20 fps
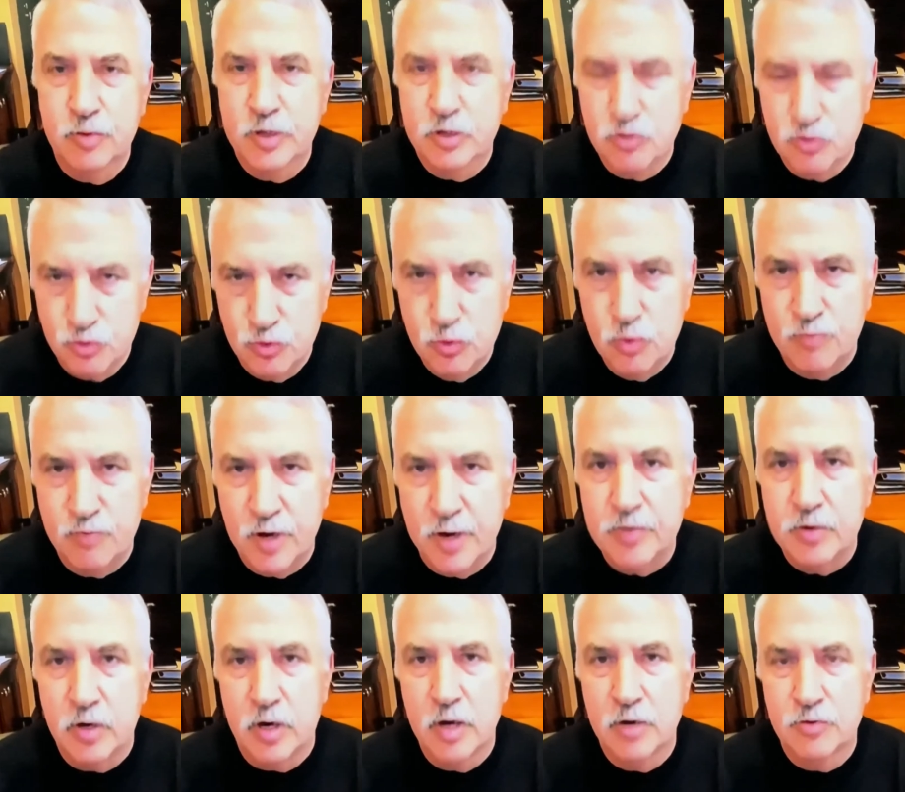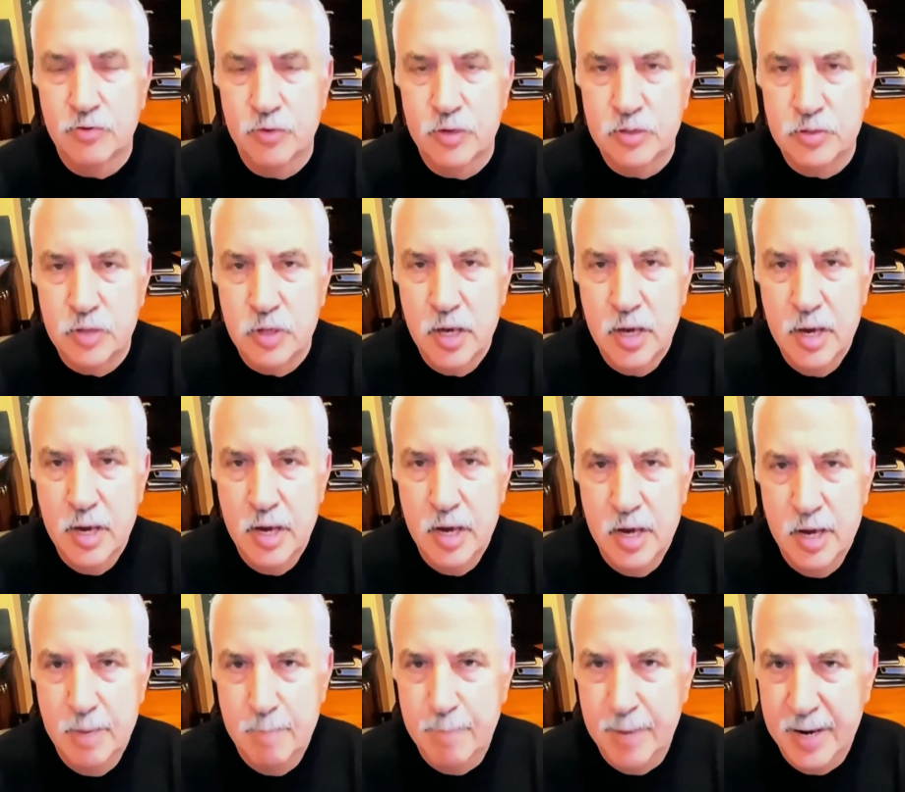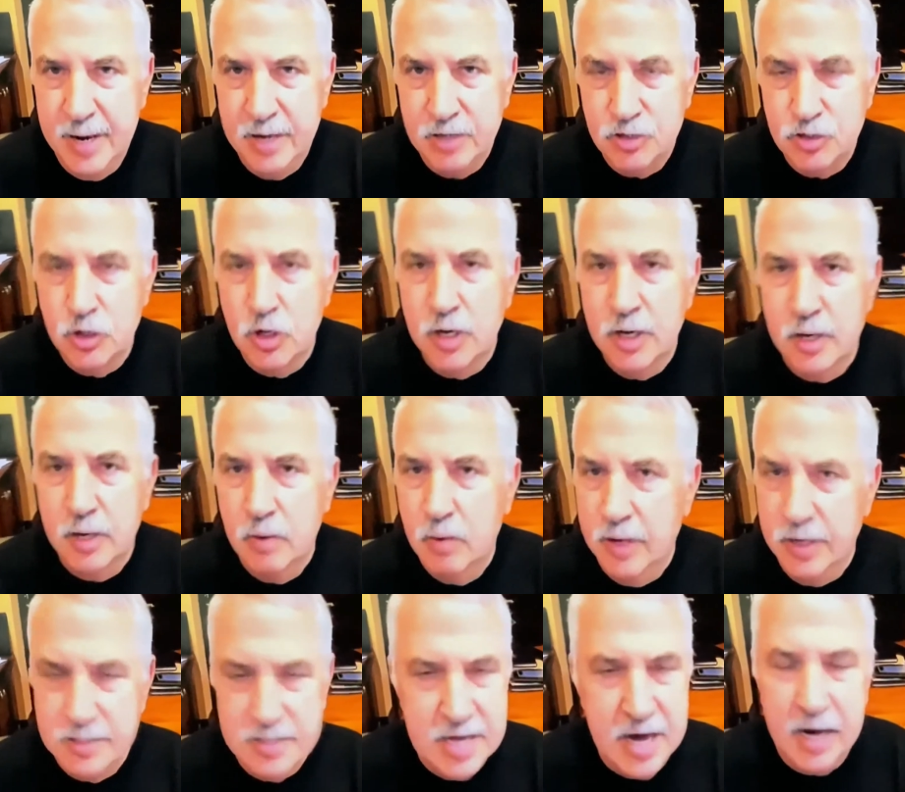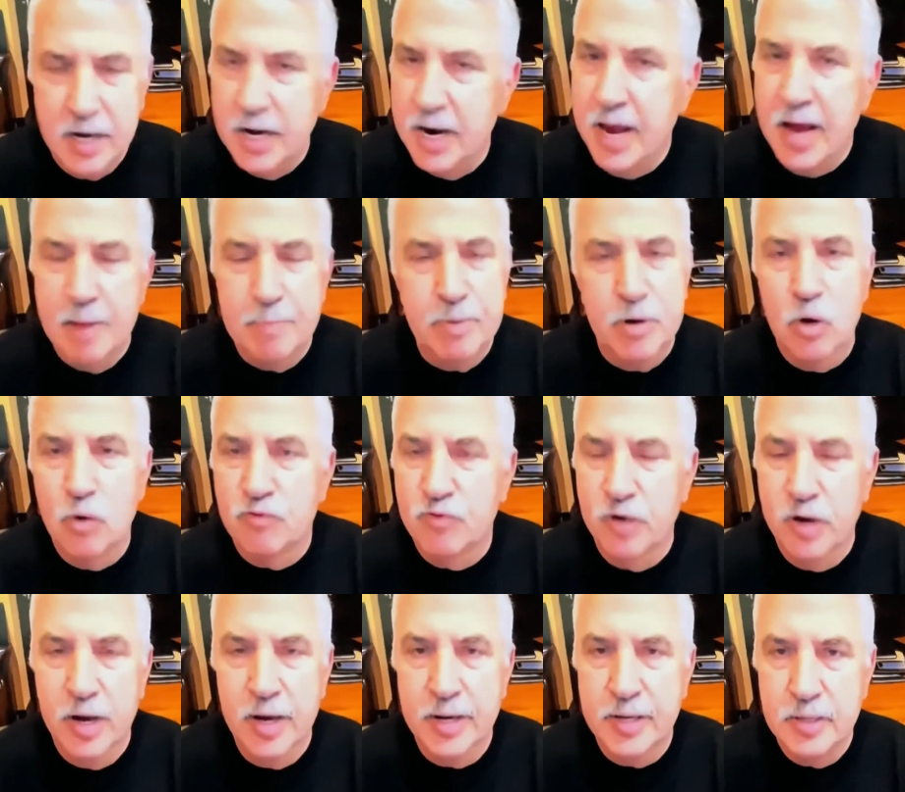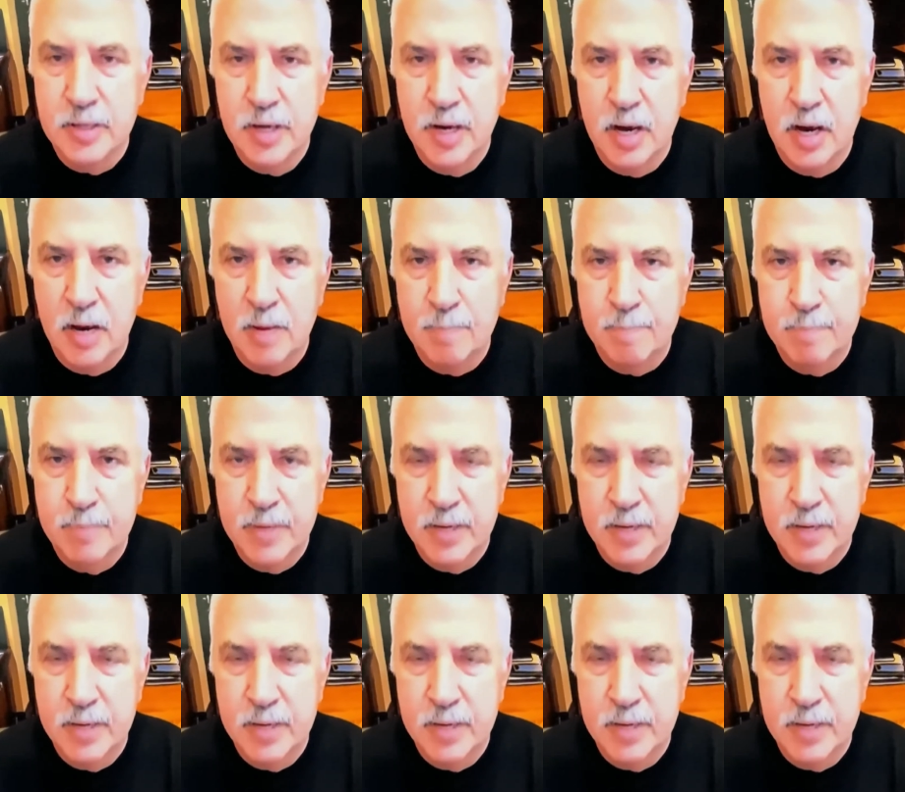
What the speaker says: true of other countries. But it's not going to happen overnight. And